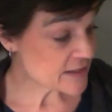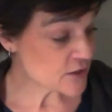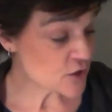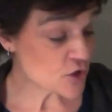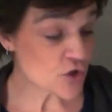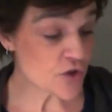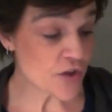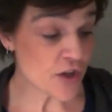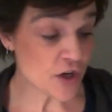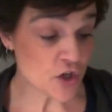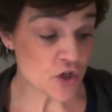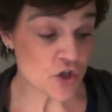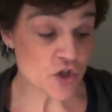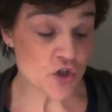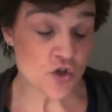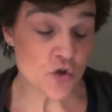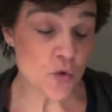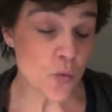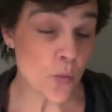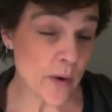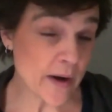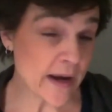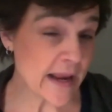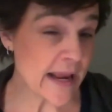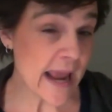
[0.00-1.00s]
There's
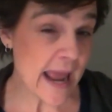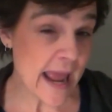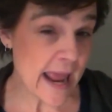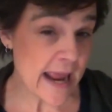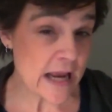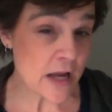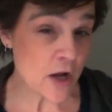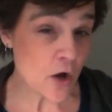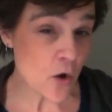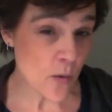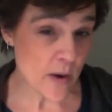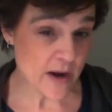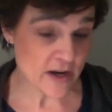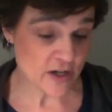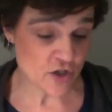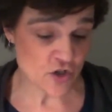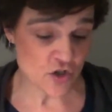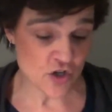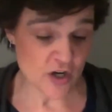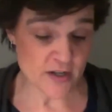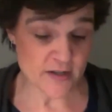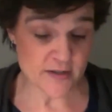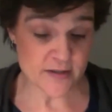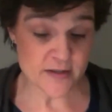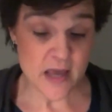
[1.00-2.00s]
28
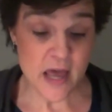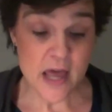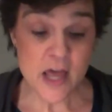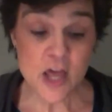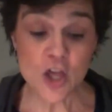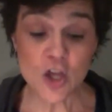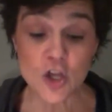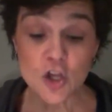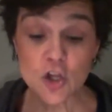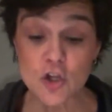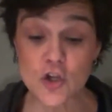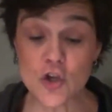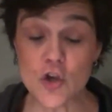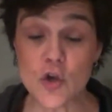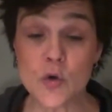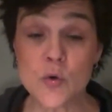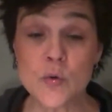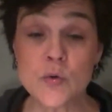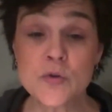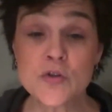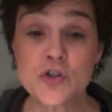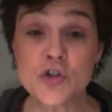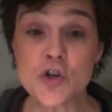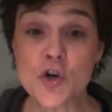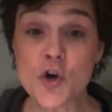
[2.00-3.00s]
questions.
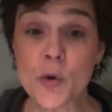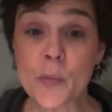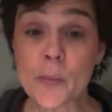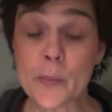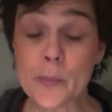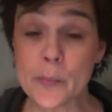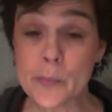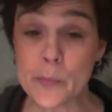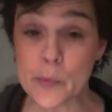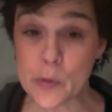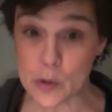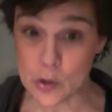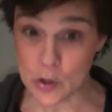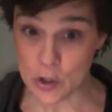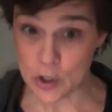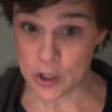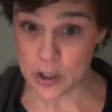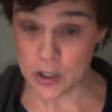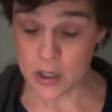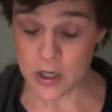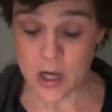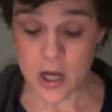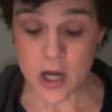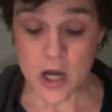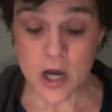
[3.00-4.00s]
Use your
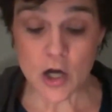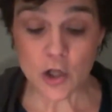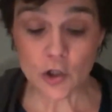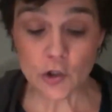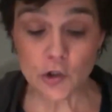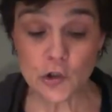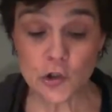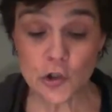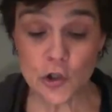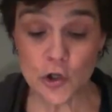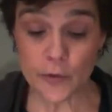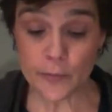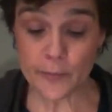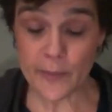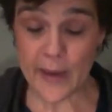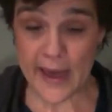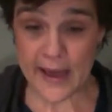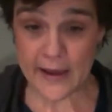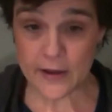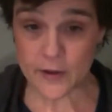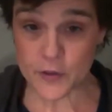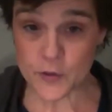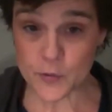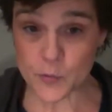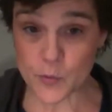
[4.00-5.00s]
book. Look
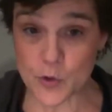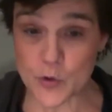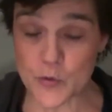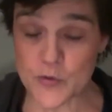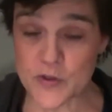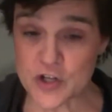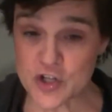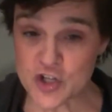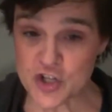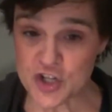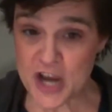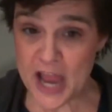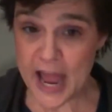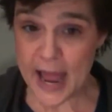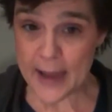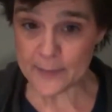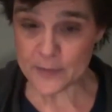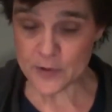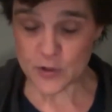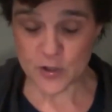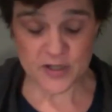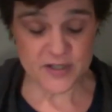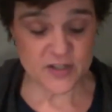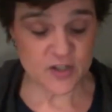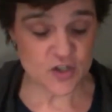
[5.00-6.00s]
back through the
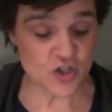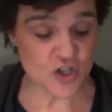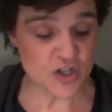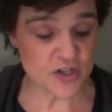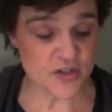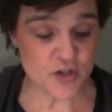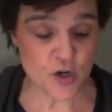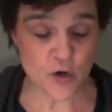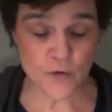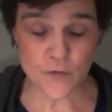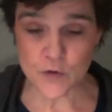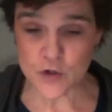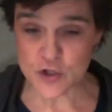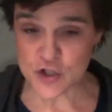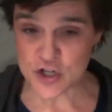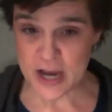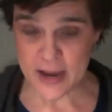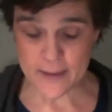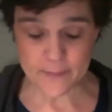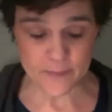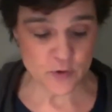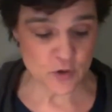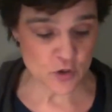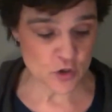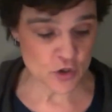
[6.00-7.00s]
chapter. It's just over
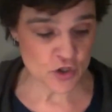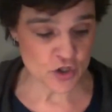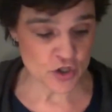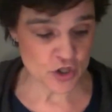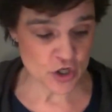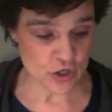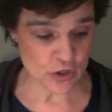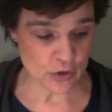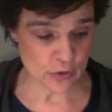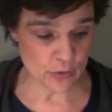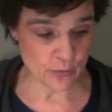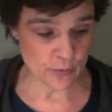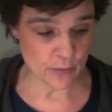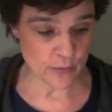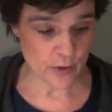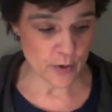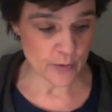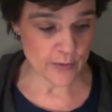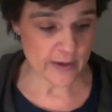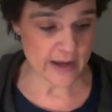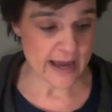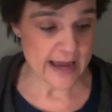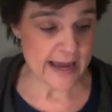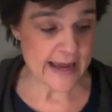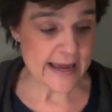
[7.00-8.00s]
chapter 2.
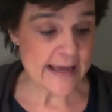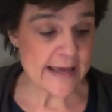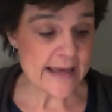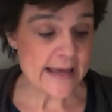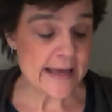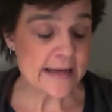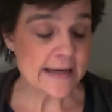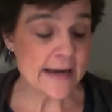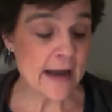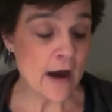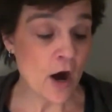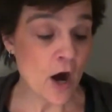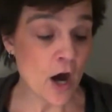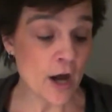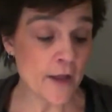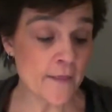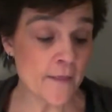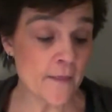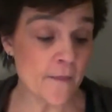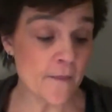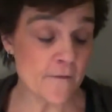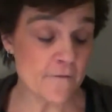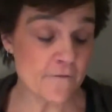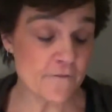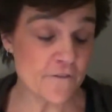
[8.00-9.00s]
Okay? Now
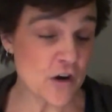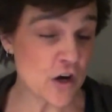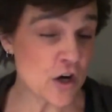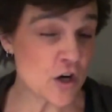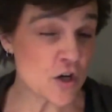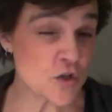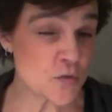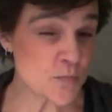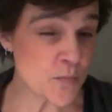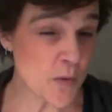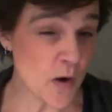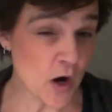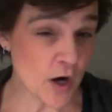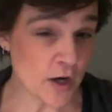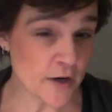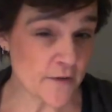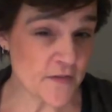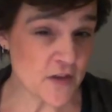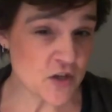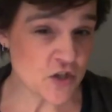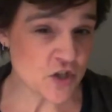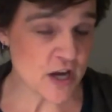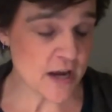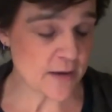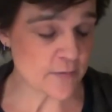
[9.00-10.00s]
on the first part of
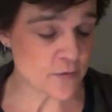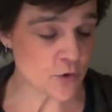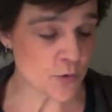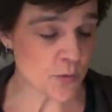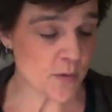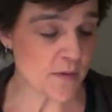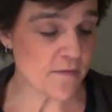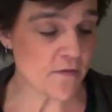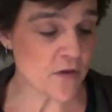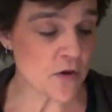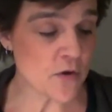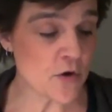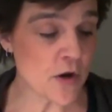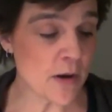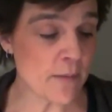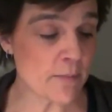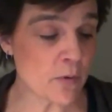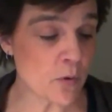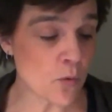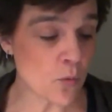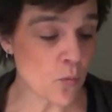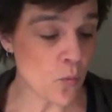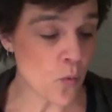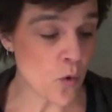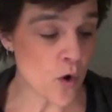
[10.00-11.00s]
the chapter review,
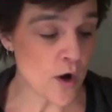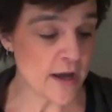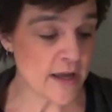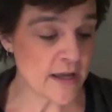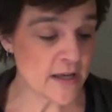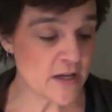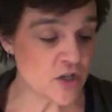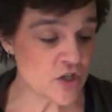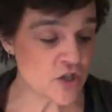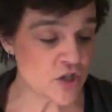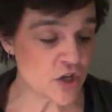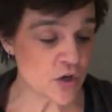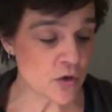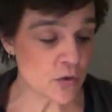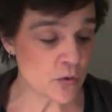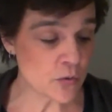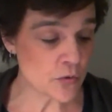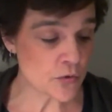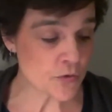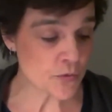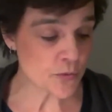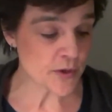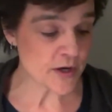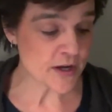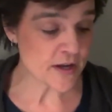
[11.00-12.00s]
number 1, 2,
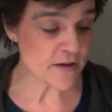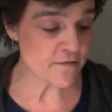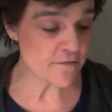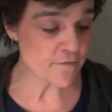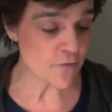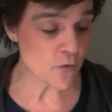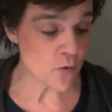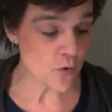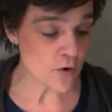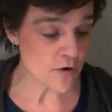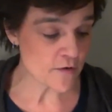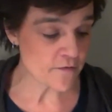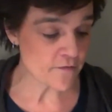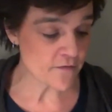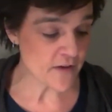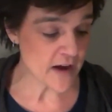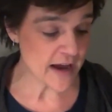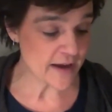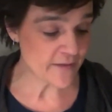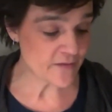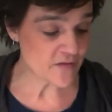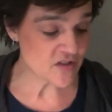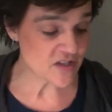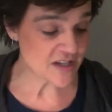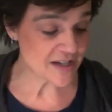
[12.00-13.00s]
3, 4,
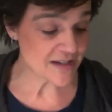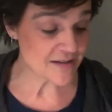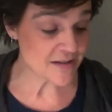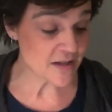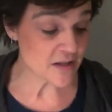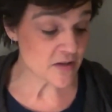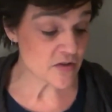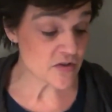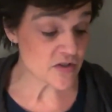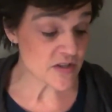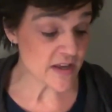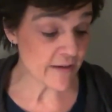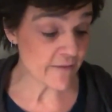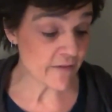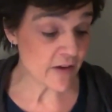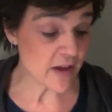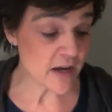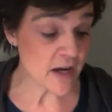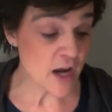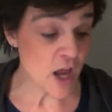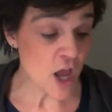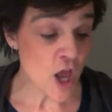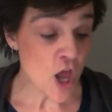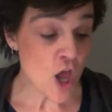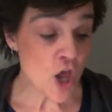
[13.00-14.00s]
5, 6, and
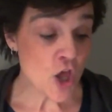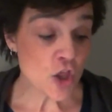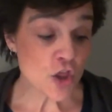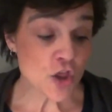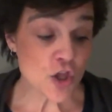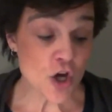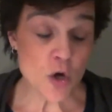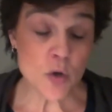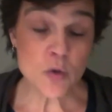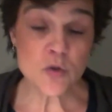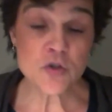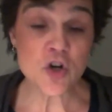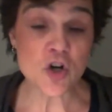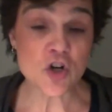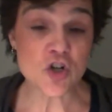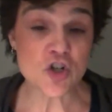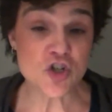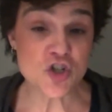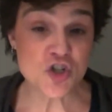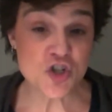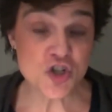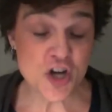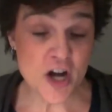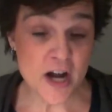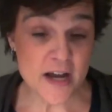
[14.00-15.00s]
7, those are
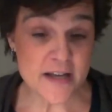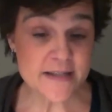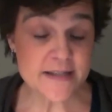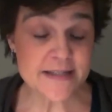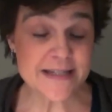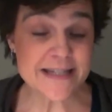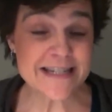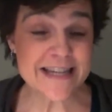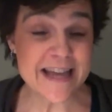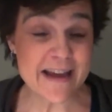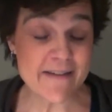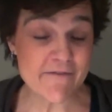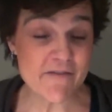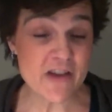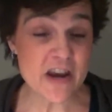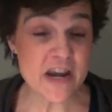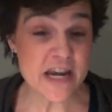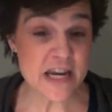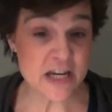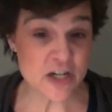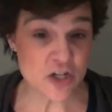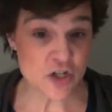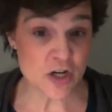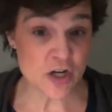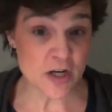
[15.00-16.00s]
just
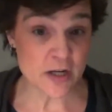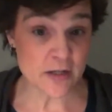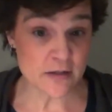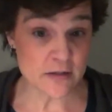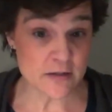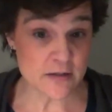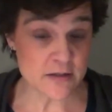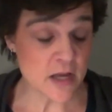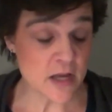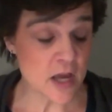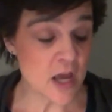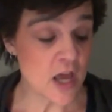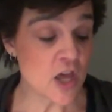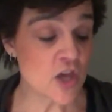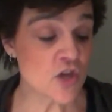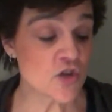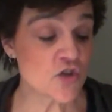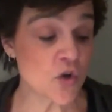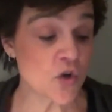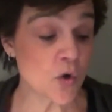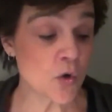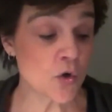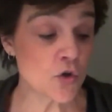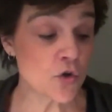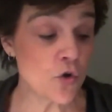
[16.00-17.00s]
definitions.
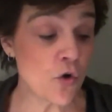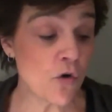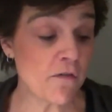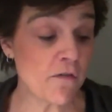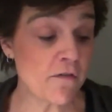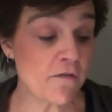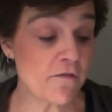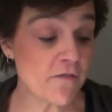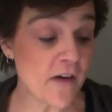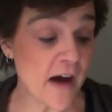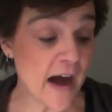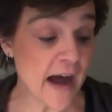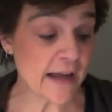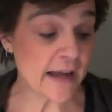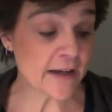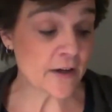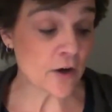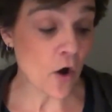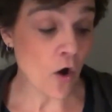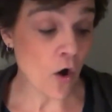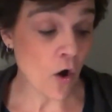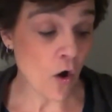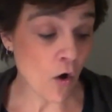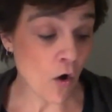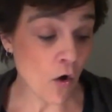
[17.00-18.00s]
So you'll find
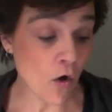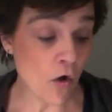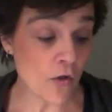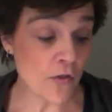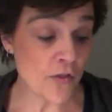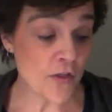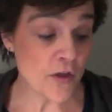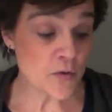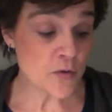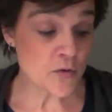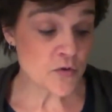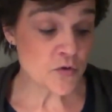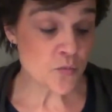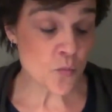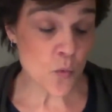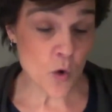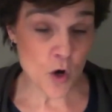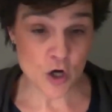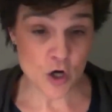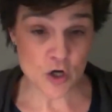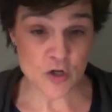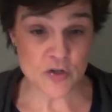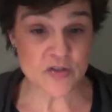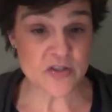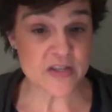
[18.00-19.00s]
all those
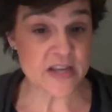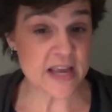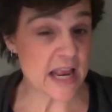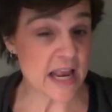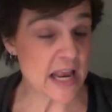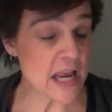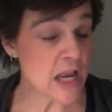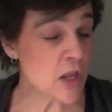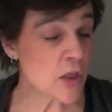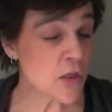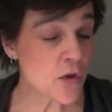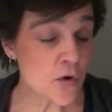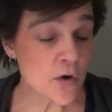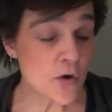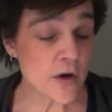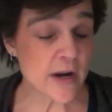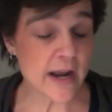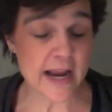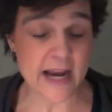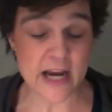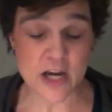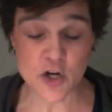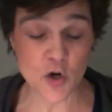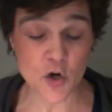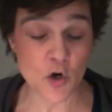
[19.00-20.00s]
words either
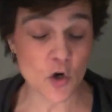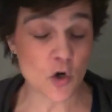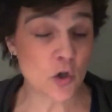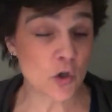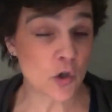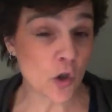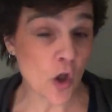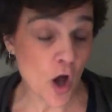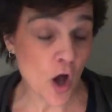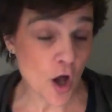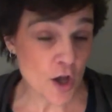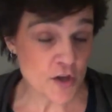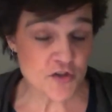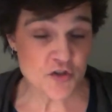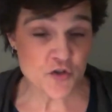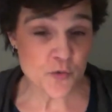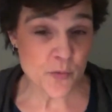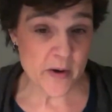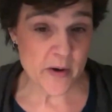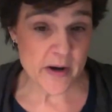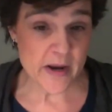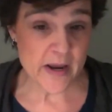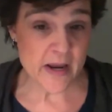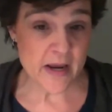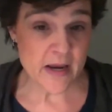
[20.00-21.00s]
in your
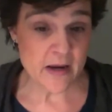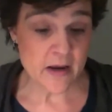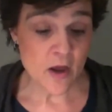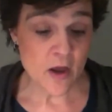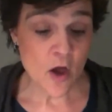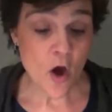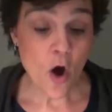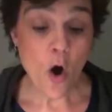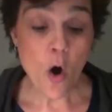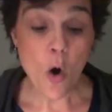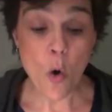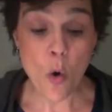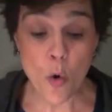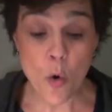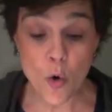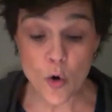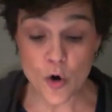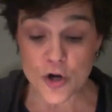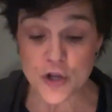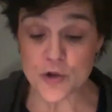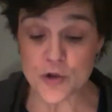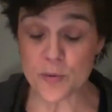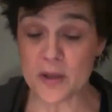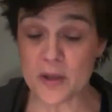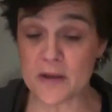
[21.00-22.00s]
glossary or
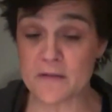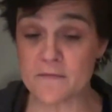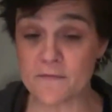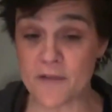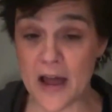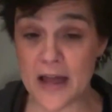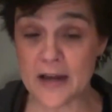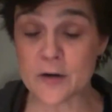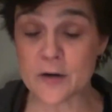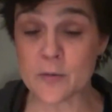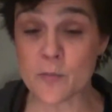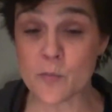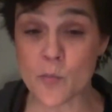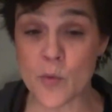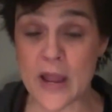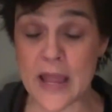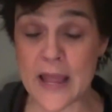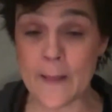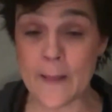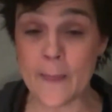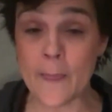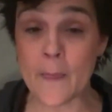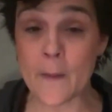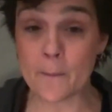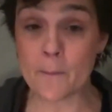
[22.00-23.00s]
you can find them
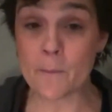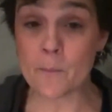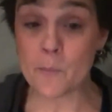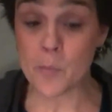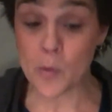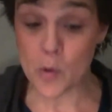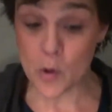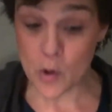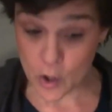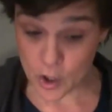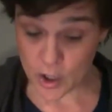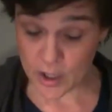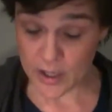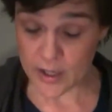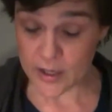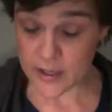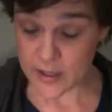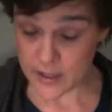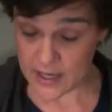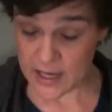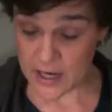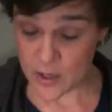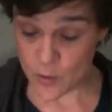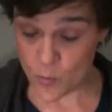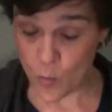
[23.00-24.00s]
in the book
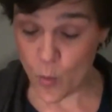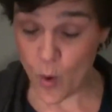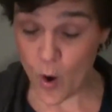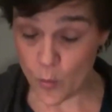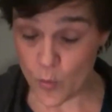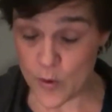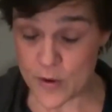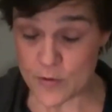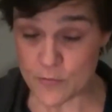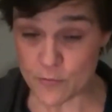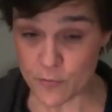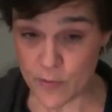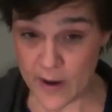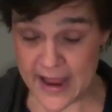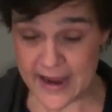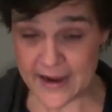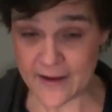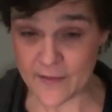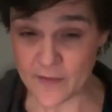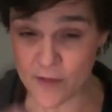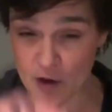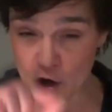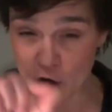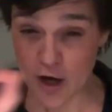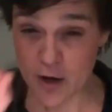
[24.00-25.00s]
in what we read,
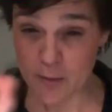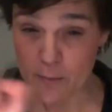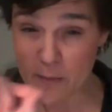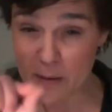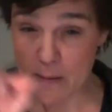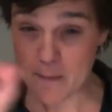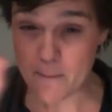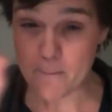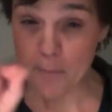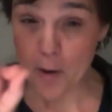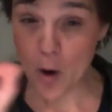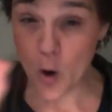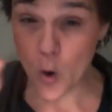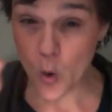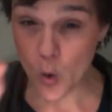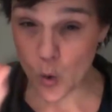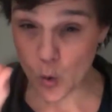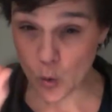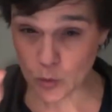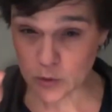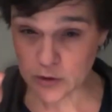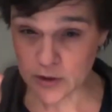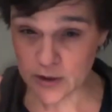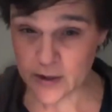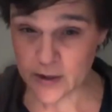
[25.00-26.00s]
and they're going to be
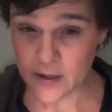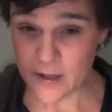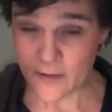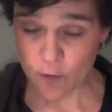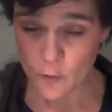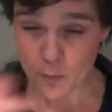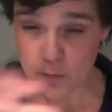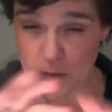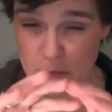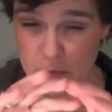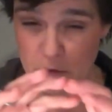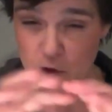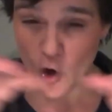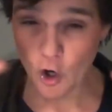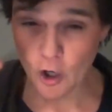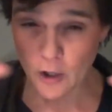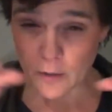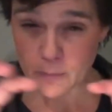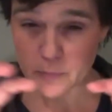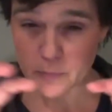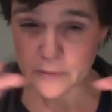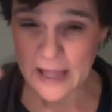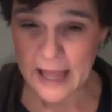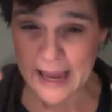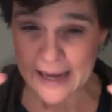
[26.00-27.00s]
bold. They'll be
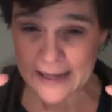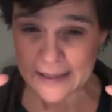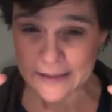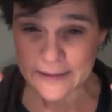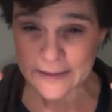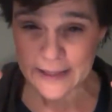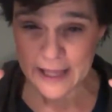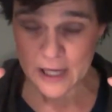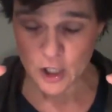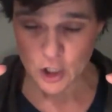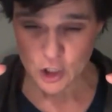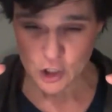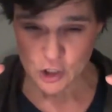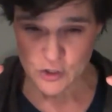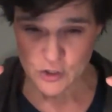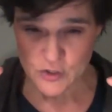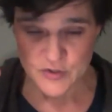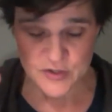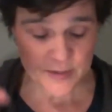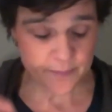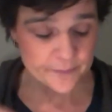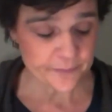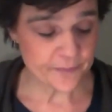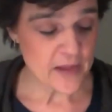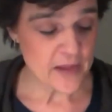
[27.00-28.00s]
dark black
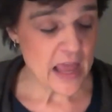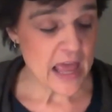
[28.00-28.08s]
letters.